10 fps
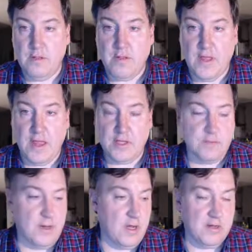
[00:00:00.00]
the cash
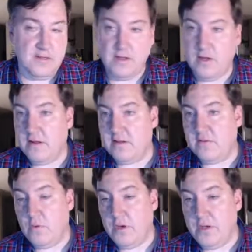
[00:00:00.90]
box. It cost
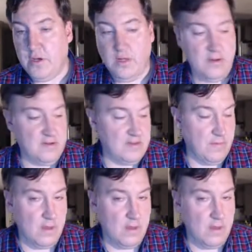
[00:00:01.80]
$20.